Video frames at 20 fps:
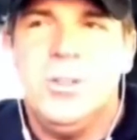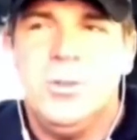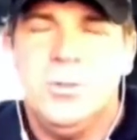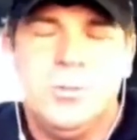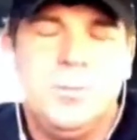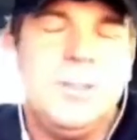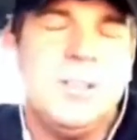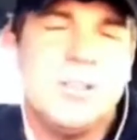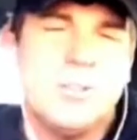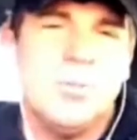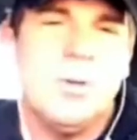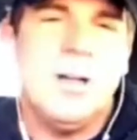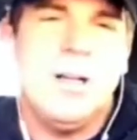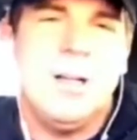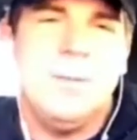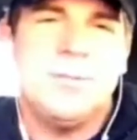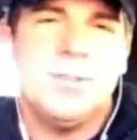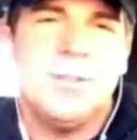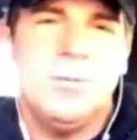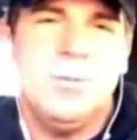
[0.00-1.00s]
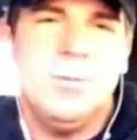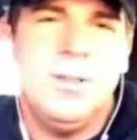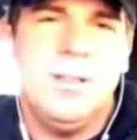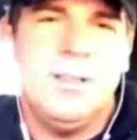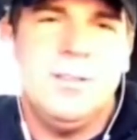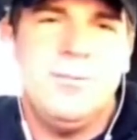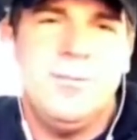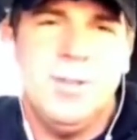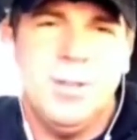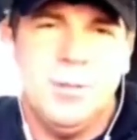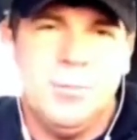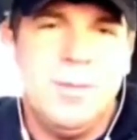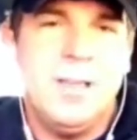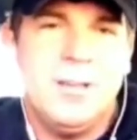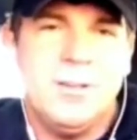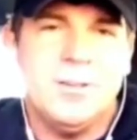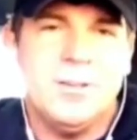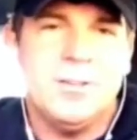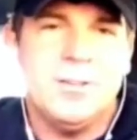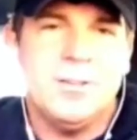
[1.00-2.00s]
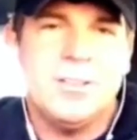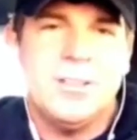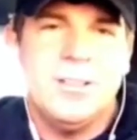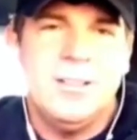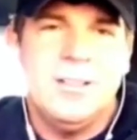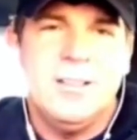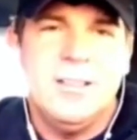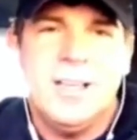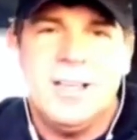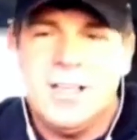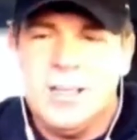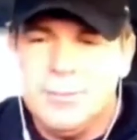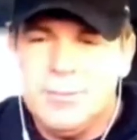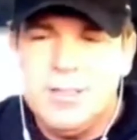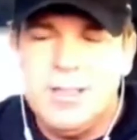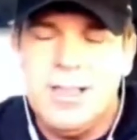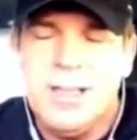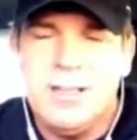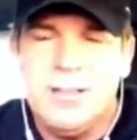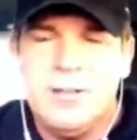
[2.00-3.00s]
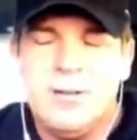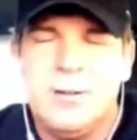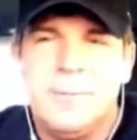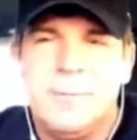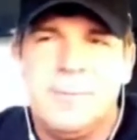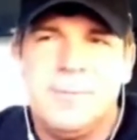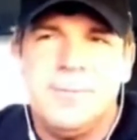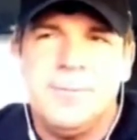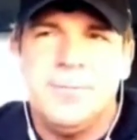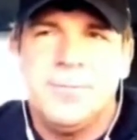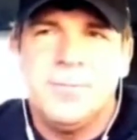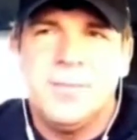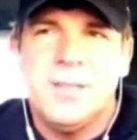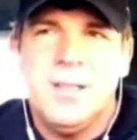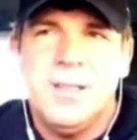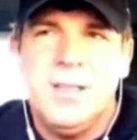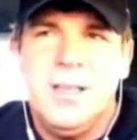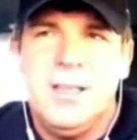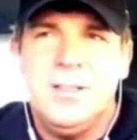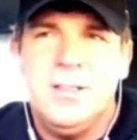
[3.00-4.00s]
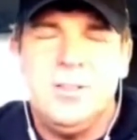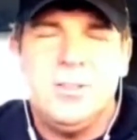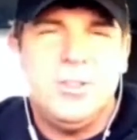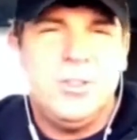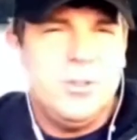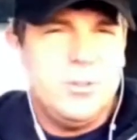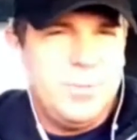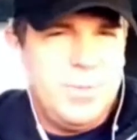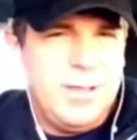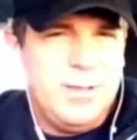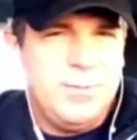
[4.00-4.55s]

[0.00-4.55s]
You will be swamped with filmmakers that come together, and you choose